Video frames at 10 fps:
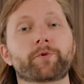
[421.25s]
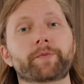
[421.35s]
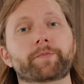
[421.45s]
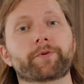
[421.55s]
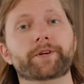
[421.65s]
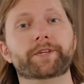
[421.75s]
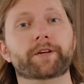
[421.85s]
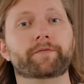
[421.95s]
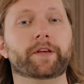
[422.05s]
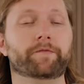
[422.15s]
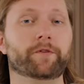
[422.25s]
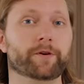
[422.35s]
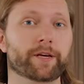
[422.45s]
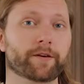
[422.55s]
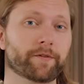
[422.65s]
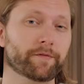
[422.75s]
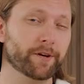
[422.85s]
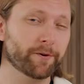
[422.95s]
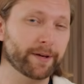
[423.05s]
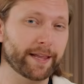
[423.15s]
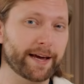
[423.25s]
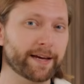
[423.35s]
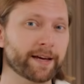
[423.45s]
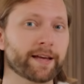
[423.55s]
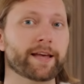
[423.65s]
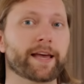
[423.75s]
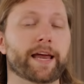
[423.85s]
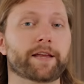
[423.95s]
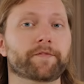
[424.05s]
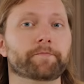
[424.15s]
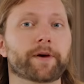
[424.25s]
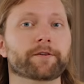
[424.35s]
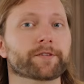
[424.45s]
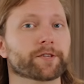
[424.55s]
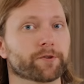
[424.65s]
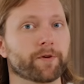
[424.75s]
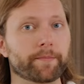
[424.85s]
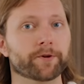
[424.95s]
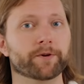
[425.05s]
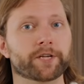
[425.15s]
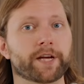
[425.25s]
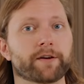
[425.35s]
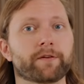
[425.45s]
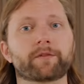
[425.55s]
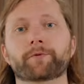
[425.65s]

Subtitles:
we'd be appreciative if you could give the video a like, and even better, subscribe to our channel.